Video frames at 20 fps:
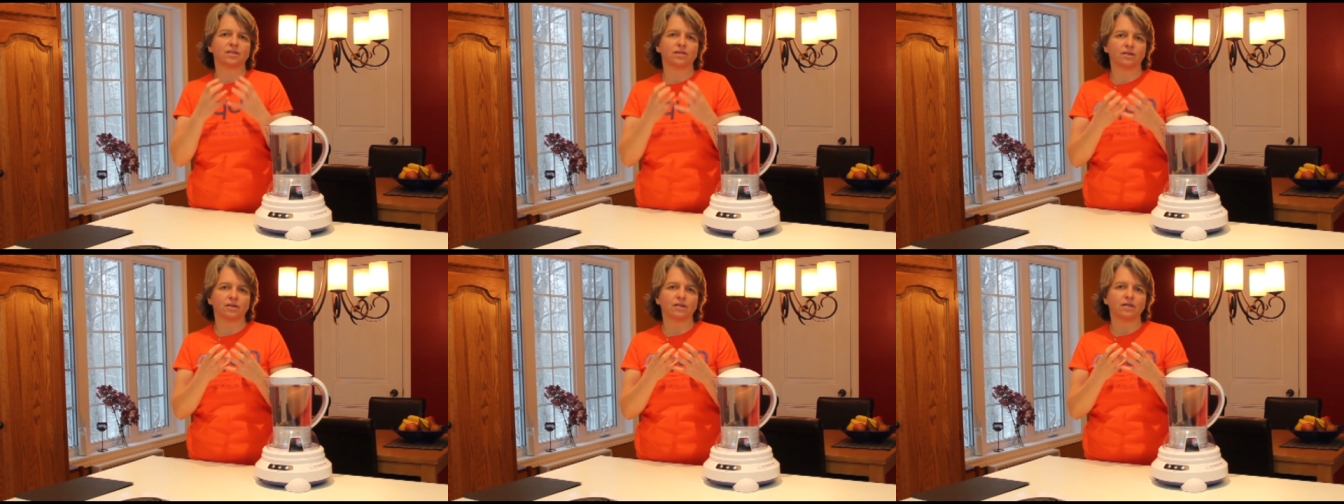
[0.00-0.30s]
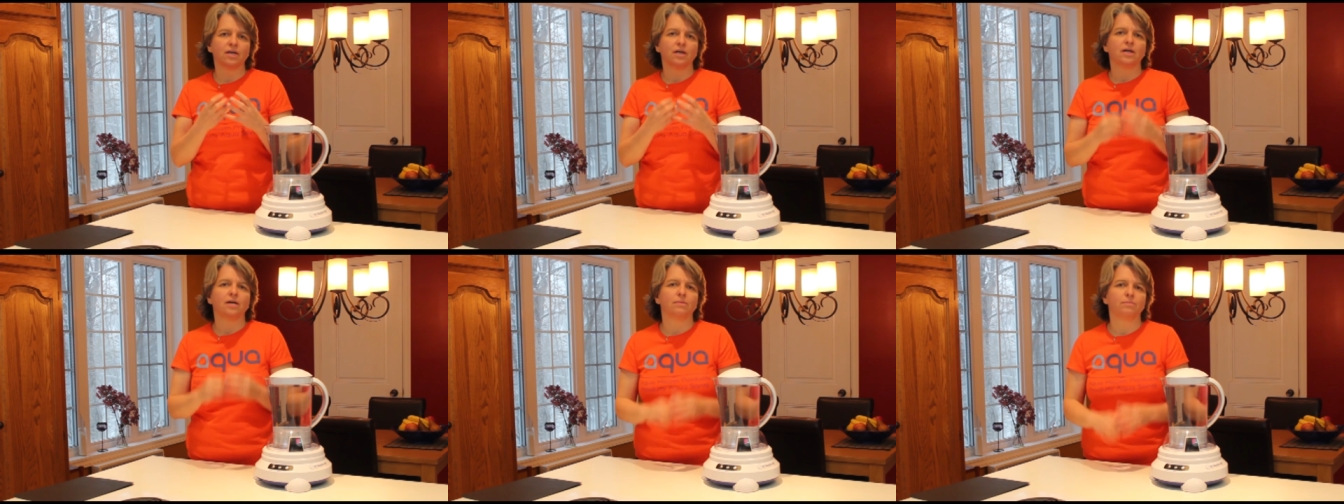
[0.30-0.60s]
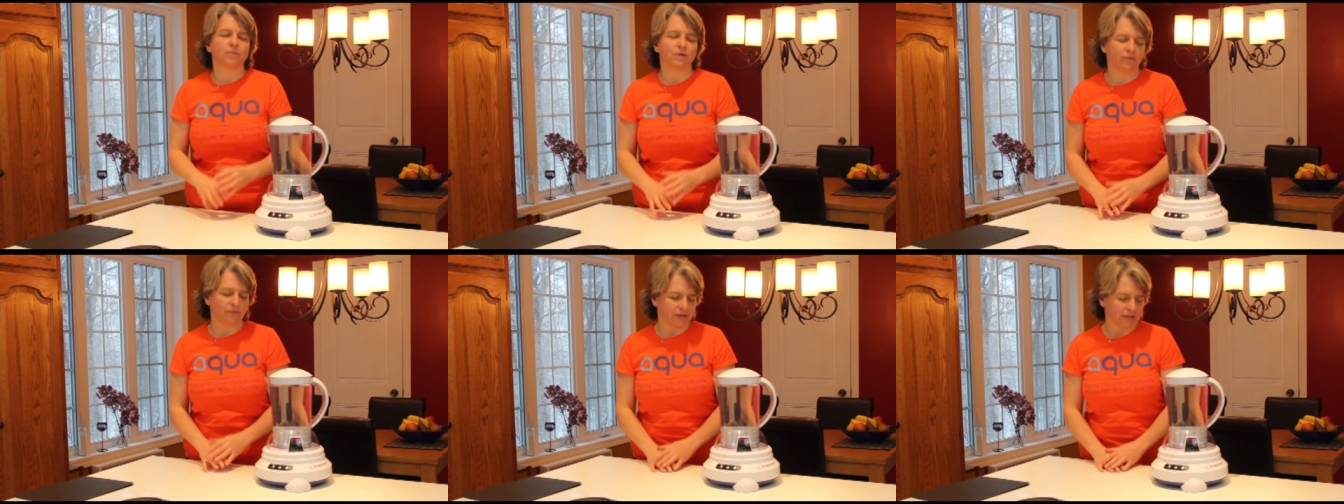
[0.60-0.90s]
that are
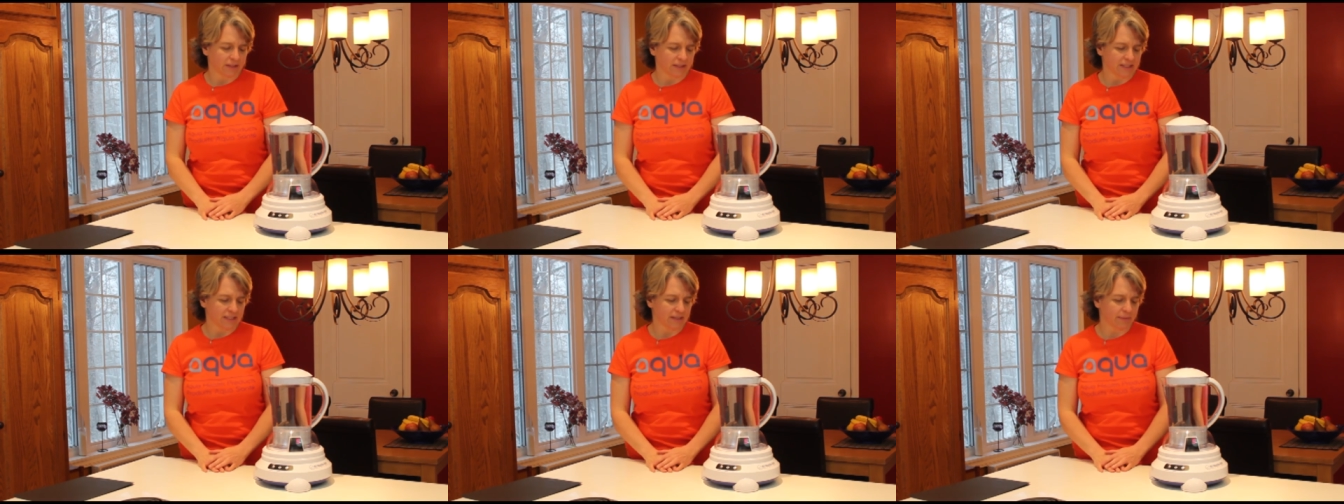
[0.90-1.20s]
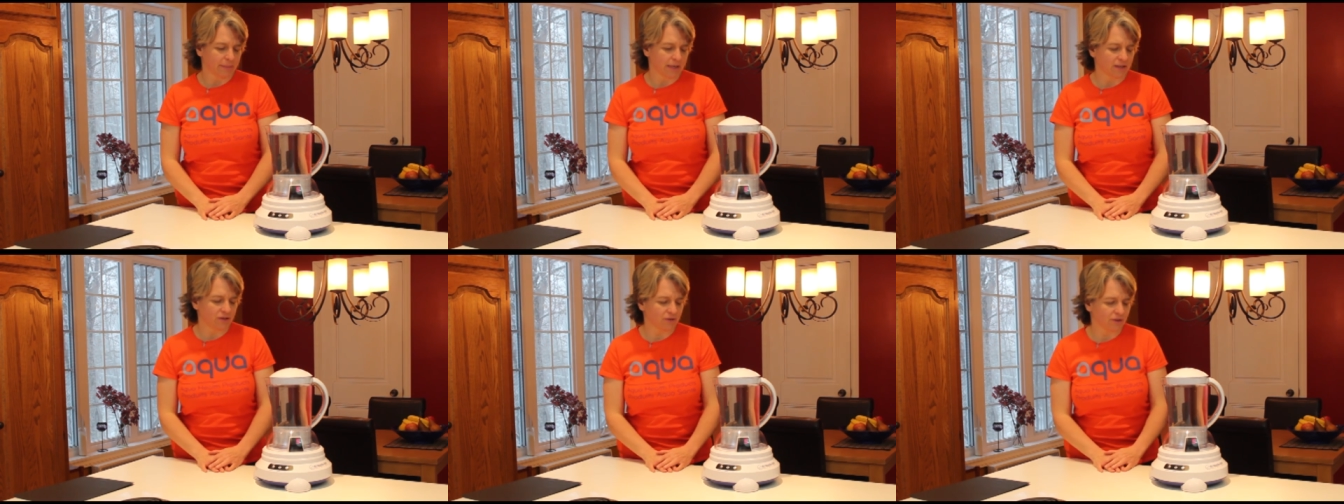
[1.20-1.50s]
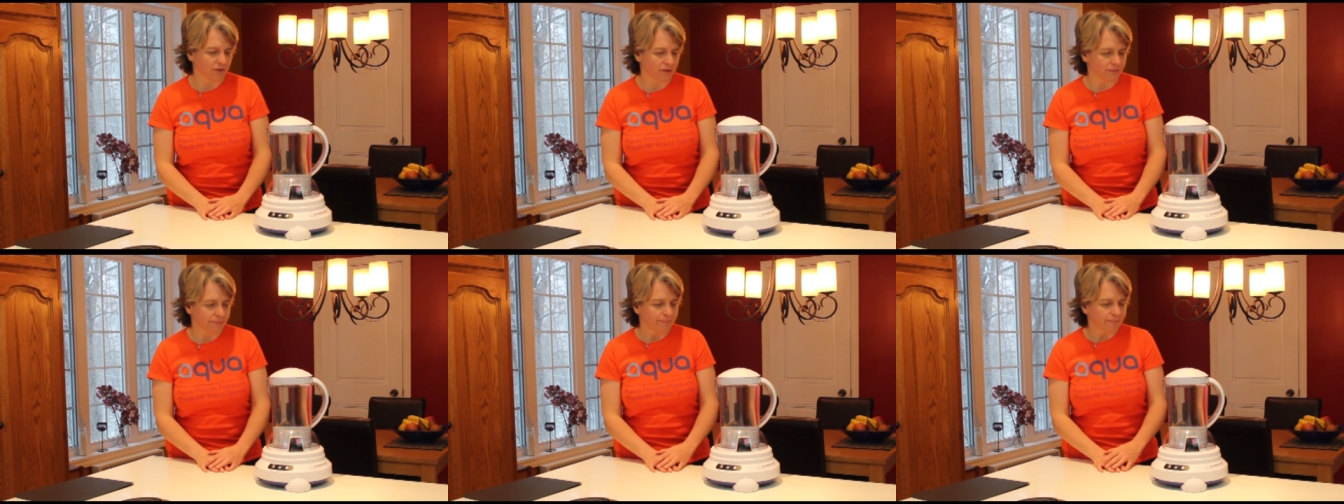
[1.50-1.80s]
perfectly
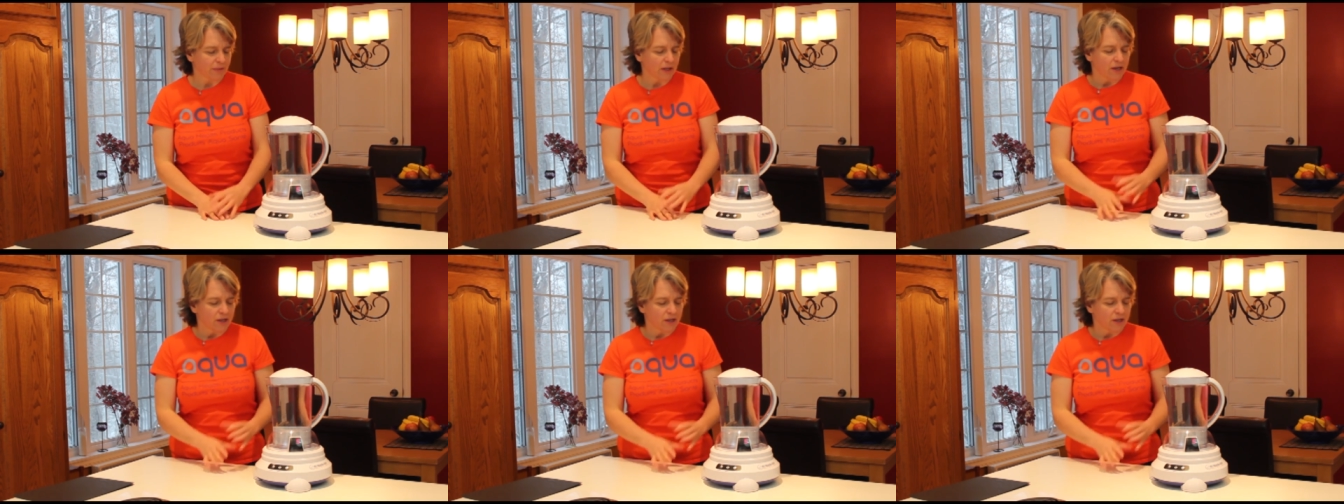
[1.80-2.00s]
symmetrical.